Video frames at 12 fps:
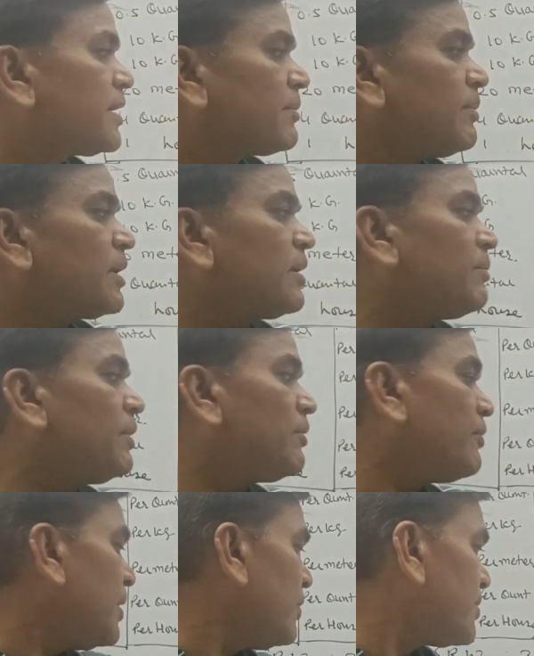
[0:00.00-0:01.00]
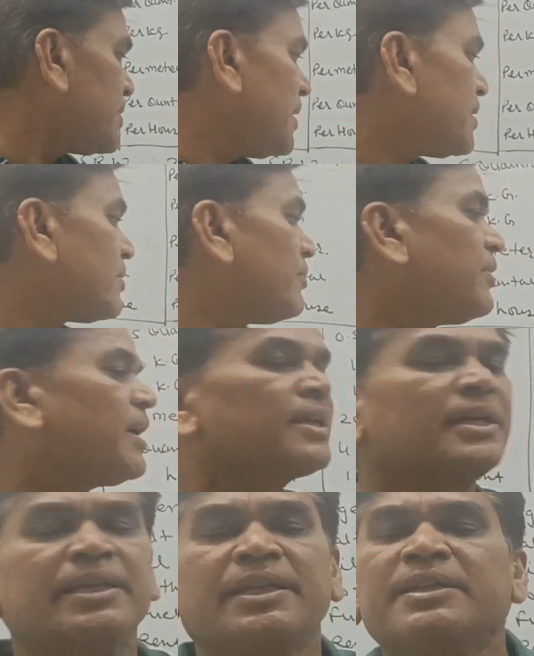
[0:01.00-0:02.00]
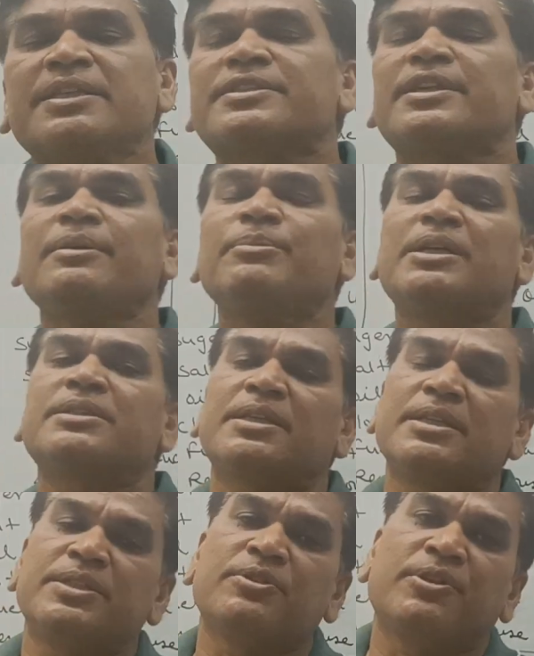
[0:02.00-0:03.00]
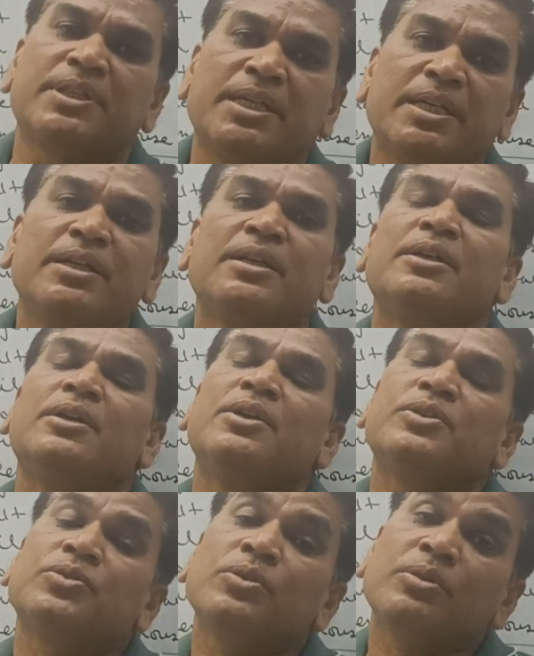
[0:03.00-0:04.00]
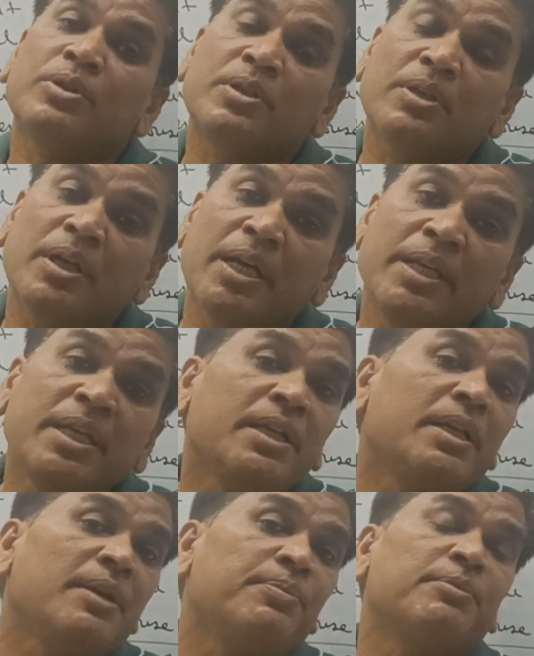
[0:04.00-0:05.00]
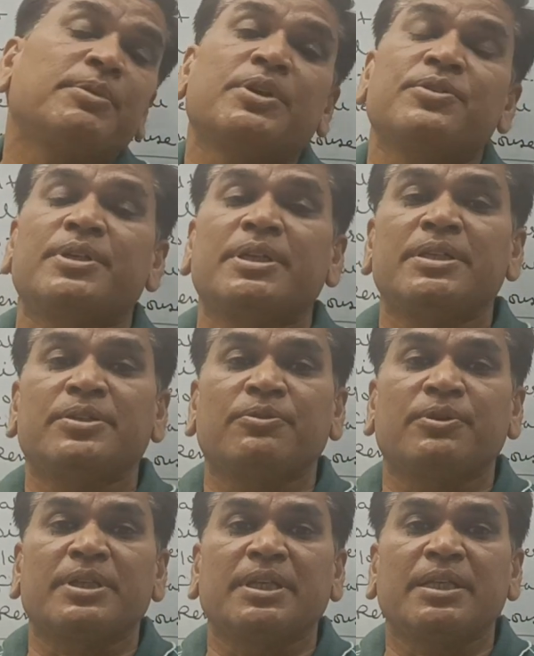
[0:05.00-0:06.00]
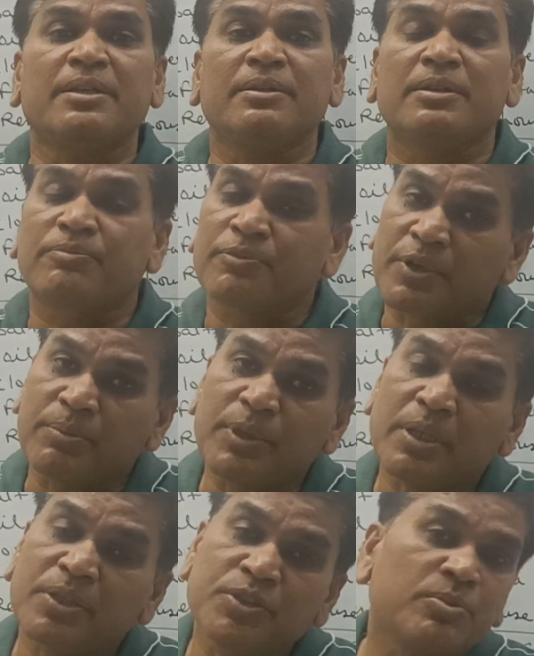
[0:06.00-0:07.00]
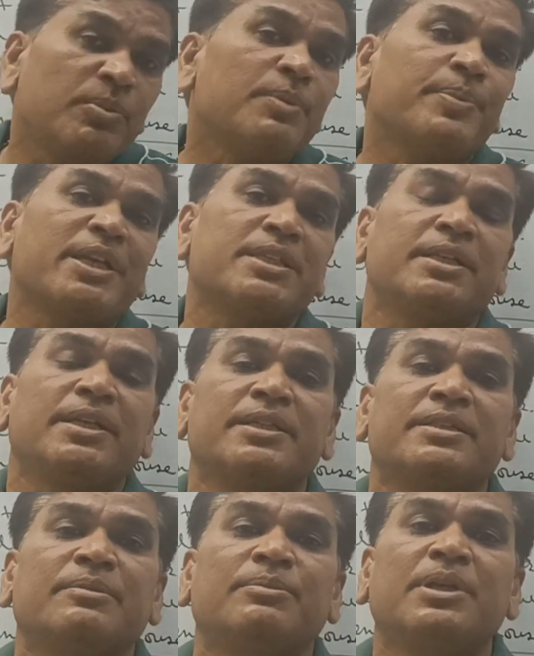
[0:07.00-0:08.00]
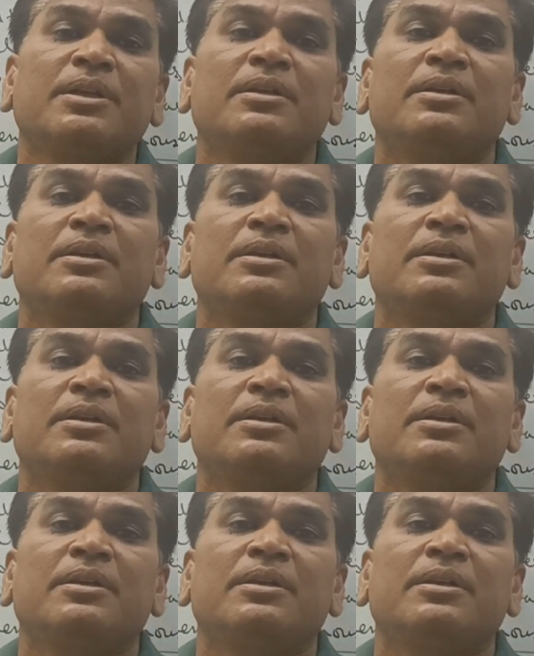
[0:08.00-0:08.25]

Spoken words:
sigma W value is this. So we are getting the same answer is over there. So any type of the question is over there from the consumer price index number.